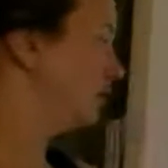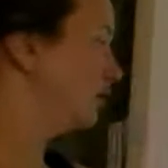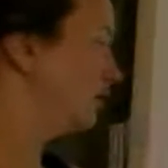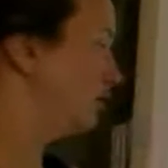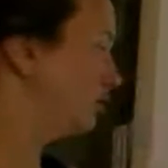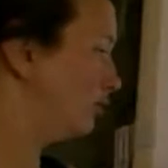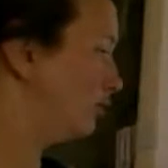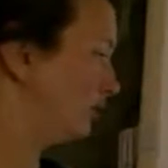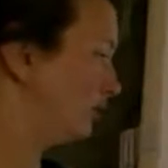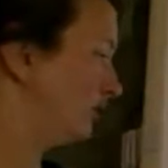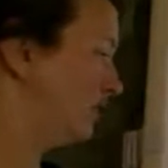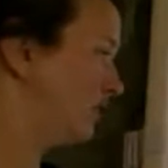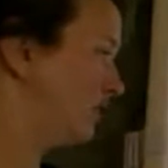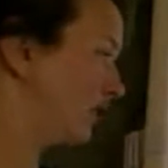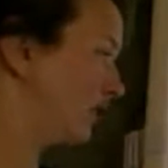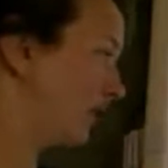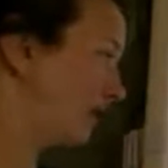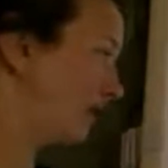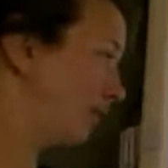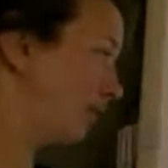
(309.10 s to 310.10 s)
the
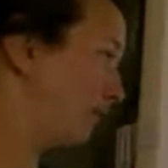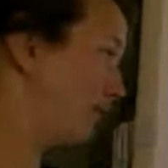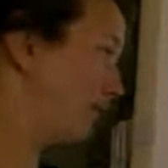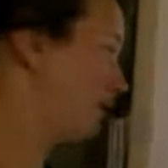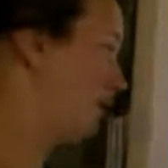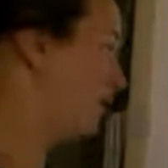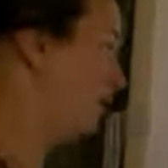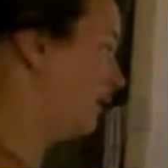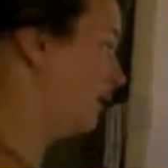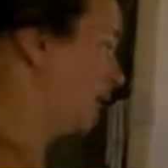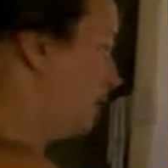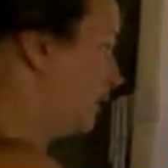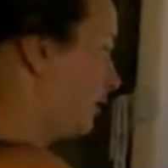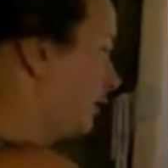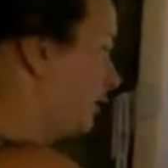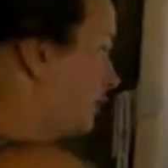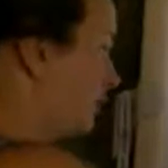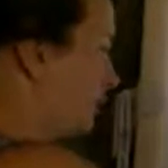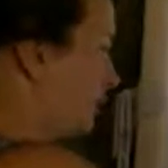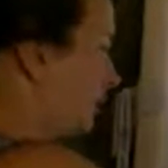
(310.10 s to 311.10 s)
stem, and the
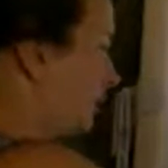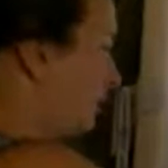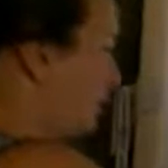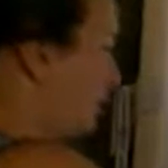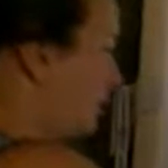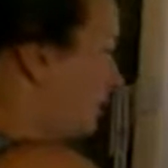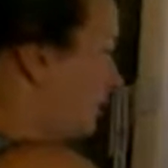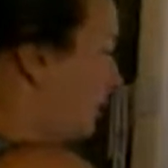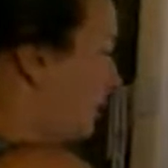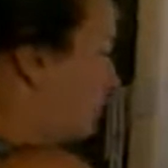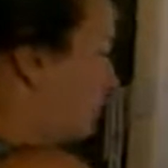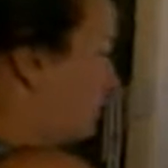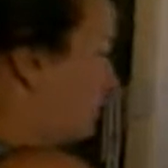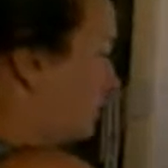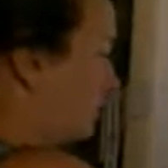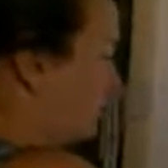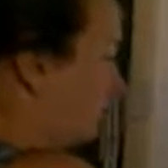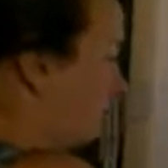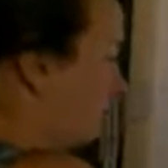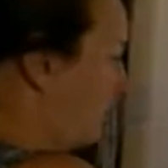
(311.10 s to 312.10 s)
stem is
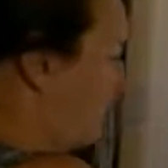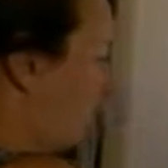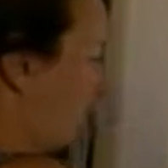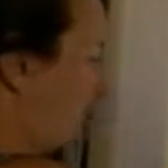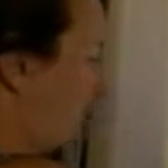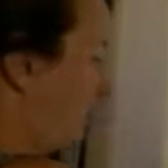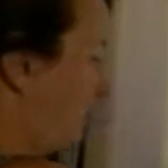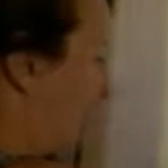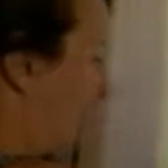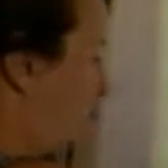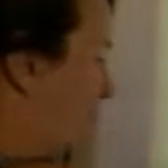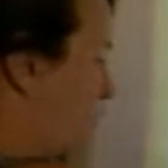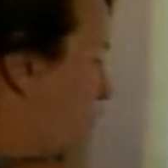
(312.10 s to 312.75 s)
right over here.